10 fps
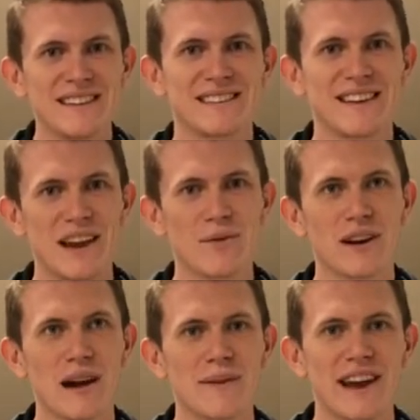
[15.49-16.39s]
Today we're
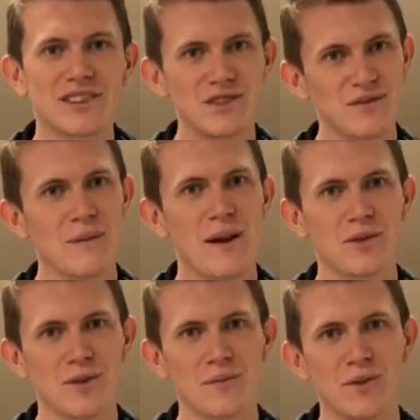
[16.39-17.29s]
coming at you from our
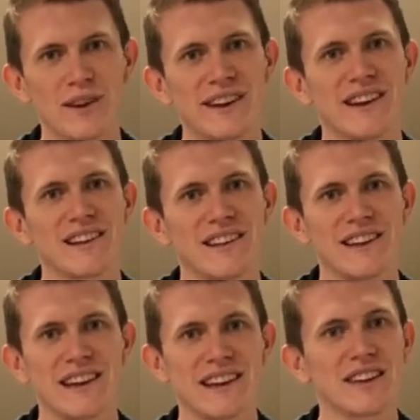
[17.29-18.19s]
North Meridian
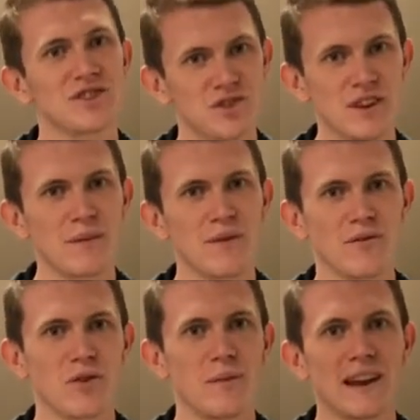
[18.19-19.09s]
clinic in a treatment
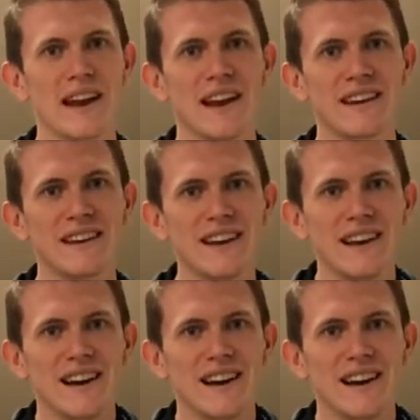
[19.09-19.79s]
room again.